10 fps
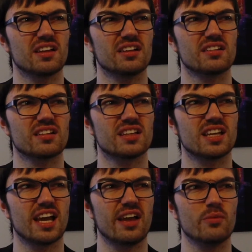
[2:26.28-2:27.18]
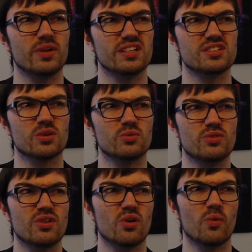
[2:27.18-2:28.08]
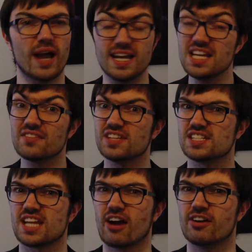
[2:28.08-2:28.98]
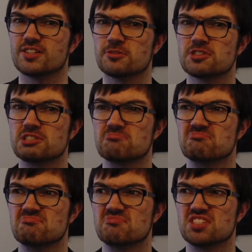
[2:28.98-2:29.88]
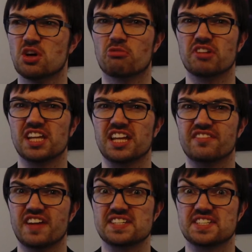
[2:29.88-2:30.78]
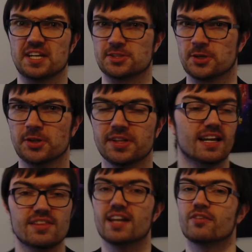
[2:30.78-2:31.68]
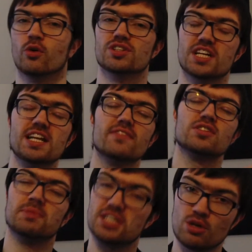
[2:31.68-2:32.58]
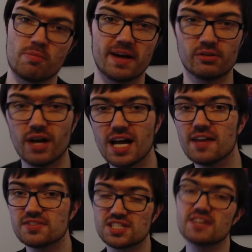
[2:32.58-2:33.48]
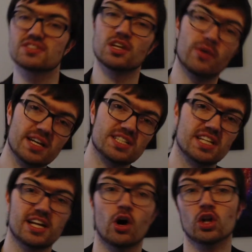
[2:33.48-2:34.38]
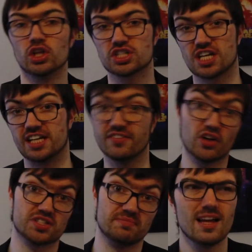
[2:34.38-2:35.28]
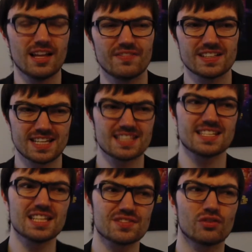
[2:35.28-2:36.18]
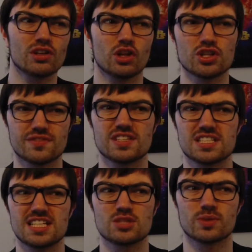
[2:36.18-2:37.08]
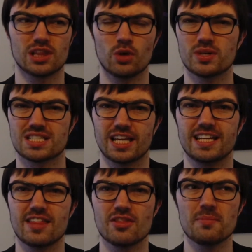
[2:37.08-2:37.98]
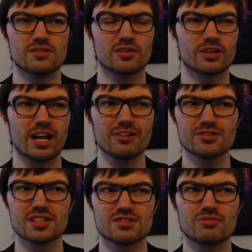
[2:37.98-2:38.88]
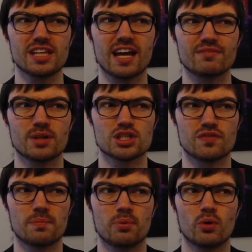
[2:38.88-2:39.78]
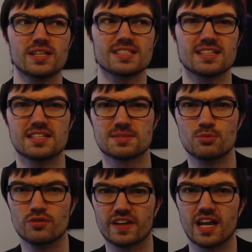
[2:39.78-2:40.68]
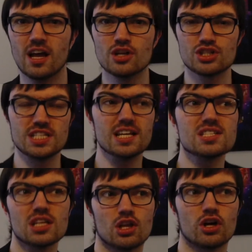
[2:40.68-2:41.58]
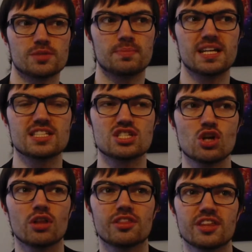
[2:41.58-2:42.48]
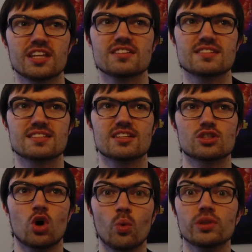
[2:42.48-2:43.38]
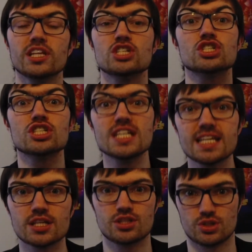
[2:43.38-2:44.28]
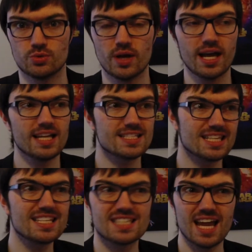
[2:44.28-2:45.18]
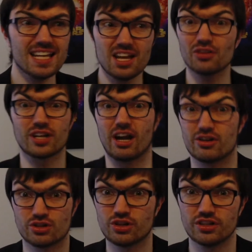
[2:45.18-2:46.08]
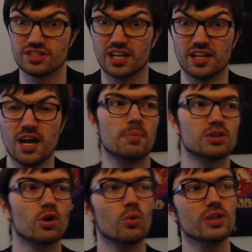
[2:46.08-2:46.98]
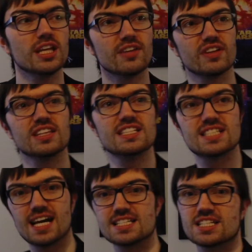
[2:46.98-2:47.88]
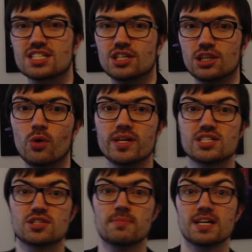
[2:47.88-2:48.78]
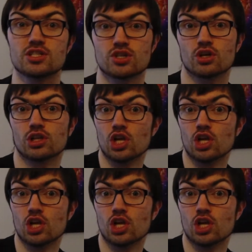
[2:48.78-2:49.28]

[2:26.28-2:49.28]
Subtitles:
okay, we don't know any of these characters. It's not really investing at all. And then, of course, inevitably Superman arrives, saves Lois, and it all looks kind of awesome. In fact, I can say this for a lot of the scenes with Lois Lane in them. Her character doesn't really have much of a point in this movie. She does a lot, but it's not things that only she can do. It's things that any other character could have done, but they're only giving these tasks to Lois to make sure,